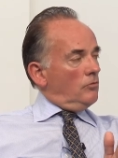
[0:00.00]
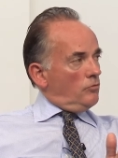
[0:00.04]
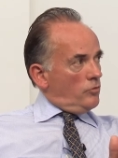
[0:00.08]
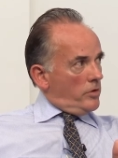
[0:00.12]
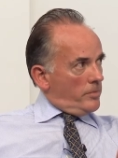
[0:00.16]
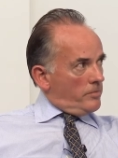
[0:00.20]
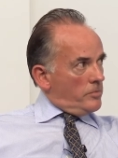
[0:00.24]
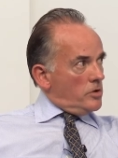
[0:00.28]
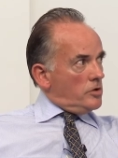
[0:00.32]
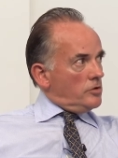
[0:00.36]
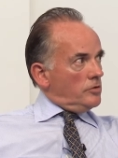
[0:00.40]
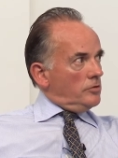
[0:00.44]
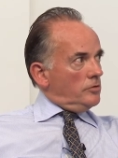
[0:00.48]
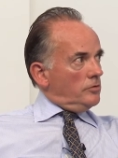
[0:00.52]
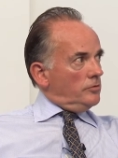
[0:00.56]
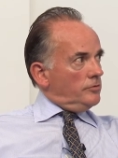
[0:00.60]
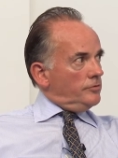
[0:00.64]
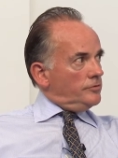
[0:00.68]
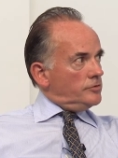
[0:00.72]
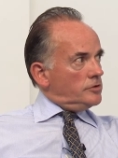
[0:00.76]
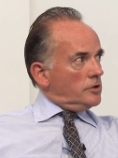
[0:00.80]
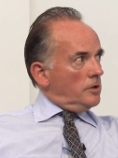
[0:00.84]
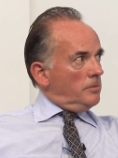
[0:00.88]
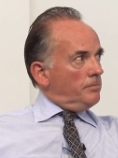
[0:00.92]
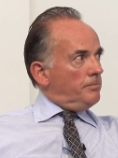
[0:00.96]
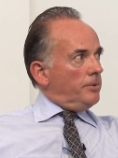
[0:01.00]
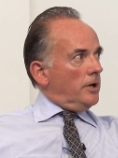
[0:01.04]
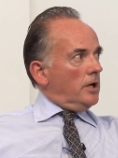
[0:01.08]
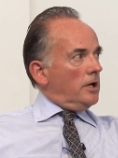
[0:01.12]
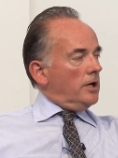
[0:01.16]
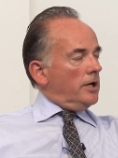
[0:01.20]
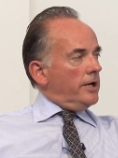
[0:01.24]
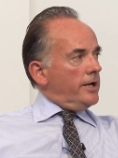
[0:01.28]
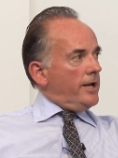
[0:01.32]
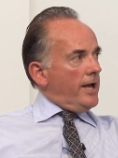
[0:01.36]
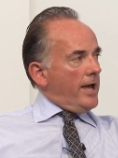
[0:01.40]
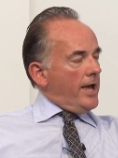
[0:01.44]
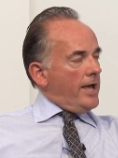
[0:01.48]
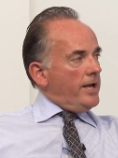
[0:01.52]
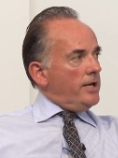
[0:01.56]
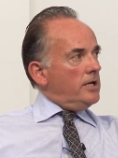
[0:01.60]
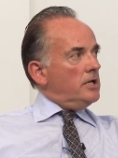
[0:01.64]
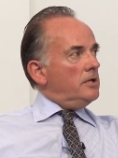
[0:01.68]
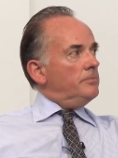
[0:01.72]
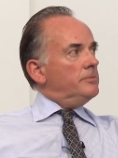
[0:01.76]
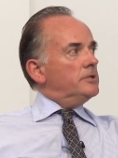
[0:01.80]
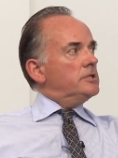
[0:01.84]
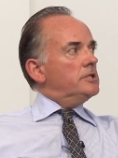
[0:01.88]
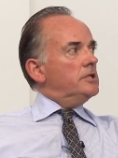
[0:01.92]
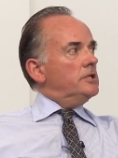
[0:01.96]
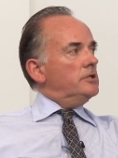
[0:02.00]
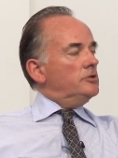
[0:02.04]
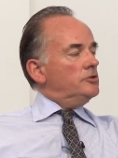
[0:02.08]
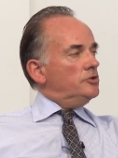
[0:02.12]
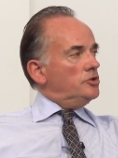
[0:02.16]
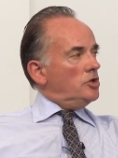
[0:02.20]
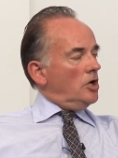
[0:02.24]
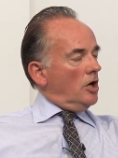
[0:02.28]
removed by A Limited